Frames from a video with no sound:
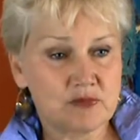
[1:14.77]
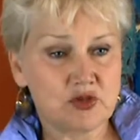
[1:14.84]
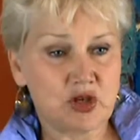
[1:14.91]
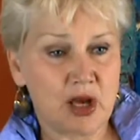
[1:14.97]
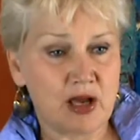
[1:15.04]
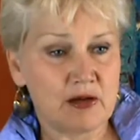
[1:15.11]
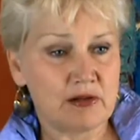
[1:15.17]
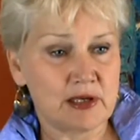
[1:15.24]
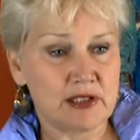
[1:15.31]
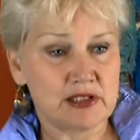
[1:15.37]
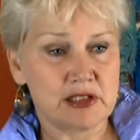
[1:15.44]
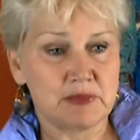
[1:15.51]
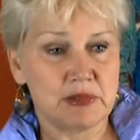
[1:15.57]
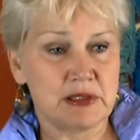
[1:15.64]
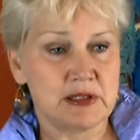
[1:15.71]
child gets
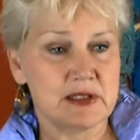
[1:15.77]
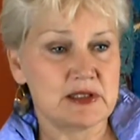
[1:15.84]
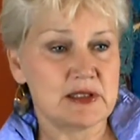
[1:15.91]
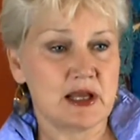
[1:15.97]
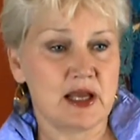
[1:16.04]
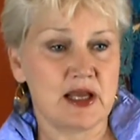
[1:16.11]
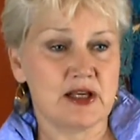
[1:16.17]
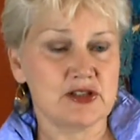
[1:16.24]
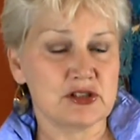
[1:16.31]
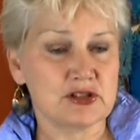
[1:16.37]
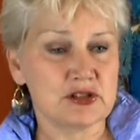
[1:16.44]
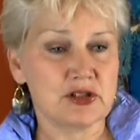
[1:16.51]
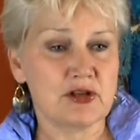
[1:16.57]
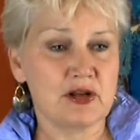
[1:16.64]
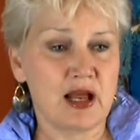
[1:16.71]
to be this age,
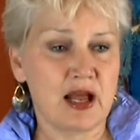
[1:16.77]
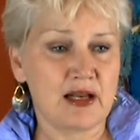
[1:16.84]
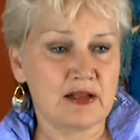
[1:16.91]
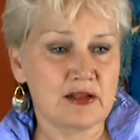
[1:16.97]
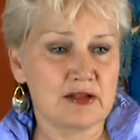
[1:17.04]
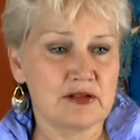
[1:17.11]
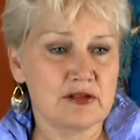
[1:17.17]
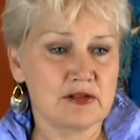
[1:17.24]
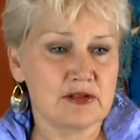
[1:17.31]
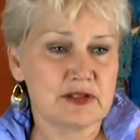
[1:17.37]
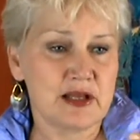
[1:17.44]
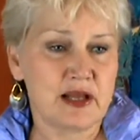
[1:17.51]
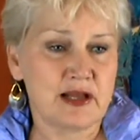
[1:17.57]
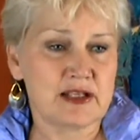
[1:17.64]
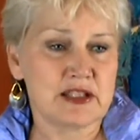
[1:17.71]
until I lose
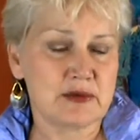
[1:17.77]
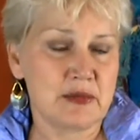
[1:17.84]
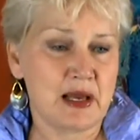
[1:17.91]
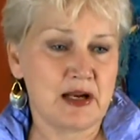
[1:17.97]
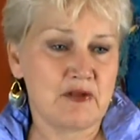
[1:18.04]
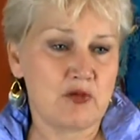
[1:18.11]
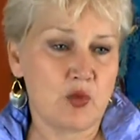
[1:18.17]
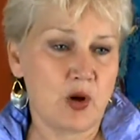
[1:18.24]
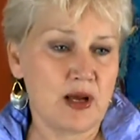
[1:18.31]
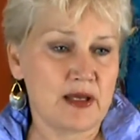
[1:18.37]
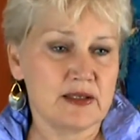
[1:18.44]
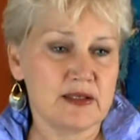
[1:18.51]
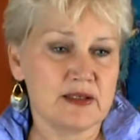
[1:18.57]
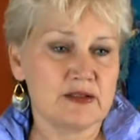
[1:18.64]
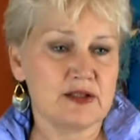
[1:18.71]
X amount of
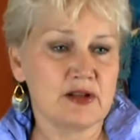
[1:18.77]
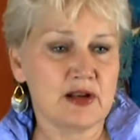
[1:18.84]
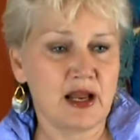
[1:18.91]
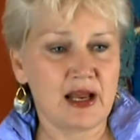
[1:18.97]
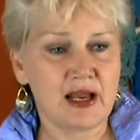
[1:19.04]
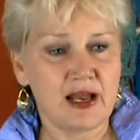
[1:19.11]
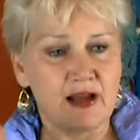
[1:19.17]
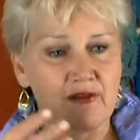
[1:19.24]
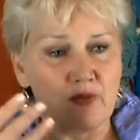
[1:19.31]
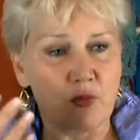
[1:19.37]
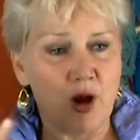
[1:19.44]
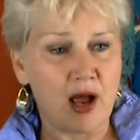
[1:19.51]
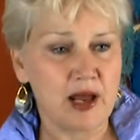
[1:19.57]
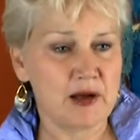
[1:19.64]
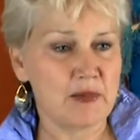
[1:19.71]
weight, until I have
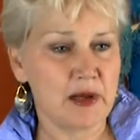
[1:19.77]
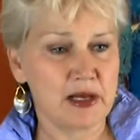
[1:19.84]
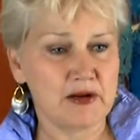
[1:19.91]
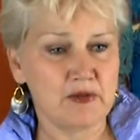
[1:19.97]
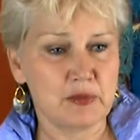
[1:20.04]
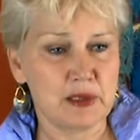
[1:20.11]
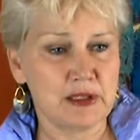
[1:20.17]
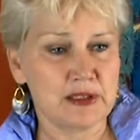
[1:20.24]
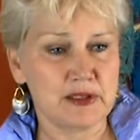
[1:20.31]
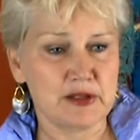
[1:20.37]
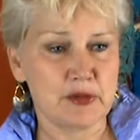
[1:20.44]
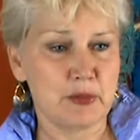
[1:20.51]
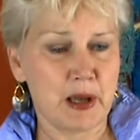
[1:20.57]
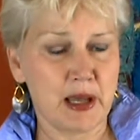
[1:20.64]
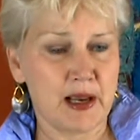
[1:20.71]
Y amount of money in
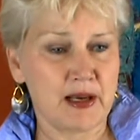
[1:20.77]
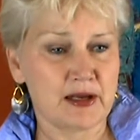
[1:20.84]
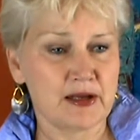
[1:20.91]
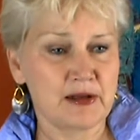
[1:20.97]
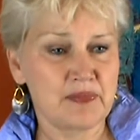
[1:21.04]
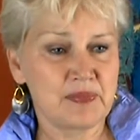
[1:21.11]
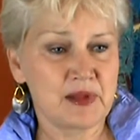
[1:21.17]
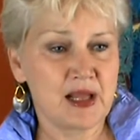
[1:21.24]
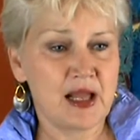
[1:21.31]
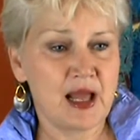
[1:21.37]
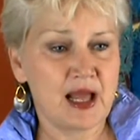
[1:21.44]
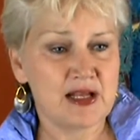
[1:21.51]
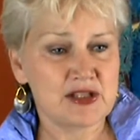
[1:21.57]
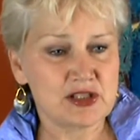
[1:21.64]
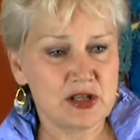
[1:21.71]
the bank.
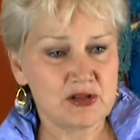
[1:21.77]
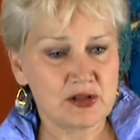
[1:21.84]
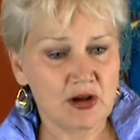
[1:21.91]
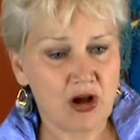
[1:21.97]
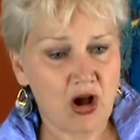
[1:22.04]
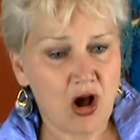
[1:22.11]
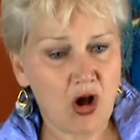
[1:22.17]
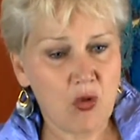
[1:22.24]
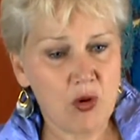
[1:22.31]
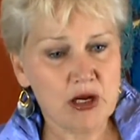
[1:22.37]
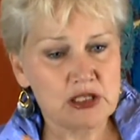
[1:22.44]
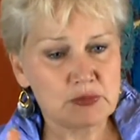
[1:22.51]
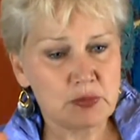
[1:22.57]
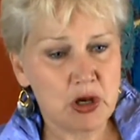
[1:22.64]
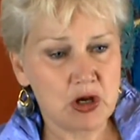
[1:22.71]
And so they're
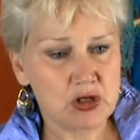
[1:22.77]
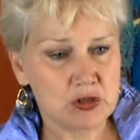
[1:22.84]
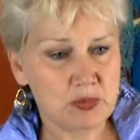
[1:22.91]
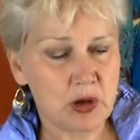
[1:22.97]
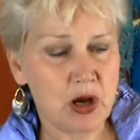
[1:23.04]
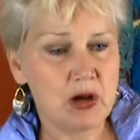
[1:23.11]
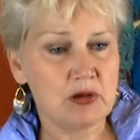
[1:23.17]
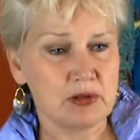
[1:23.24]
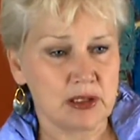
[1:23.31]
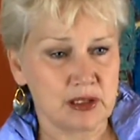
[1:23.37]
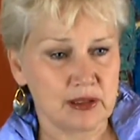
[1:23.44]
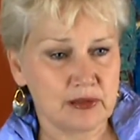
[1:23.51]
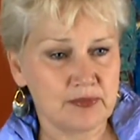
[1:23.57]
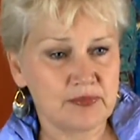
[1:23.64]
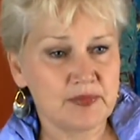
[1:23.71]
always
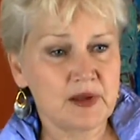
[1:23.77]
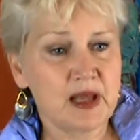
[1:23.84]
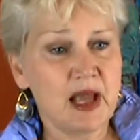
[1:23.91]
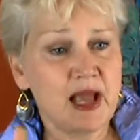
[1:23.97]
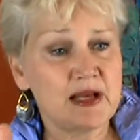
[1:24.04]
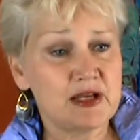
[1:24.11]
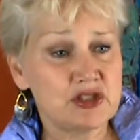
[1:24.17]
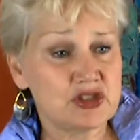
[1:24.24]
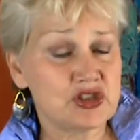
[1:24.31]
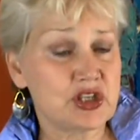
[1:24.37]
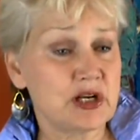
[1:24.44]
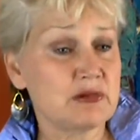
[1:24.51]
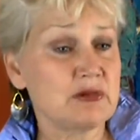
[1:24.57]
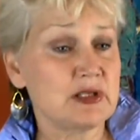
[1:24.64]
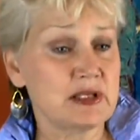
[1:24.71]
postponing, and it's
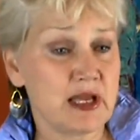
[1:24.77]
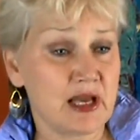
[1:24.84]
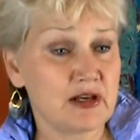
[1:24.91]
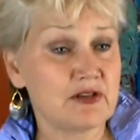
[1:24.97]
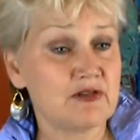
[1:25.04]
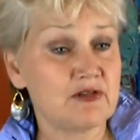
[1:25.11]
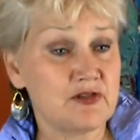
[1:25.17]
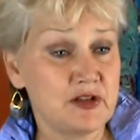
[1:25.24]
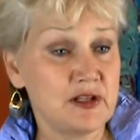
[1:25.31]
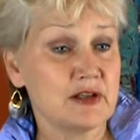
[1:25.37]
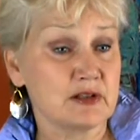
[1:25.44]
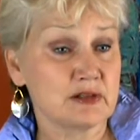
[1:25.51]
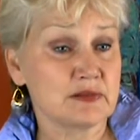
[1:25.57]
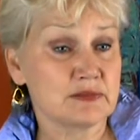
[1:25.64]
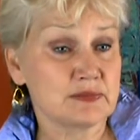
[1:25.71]
generally out of fear.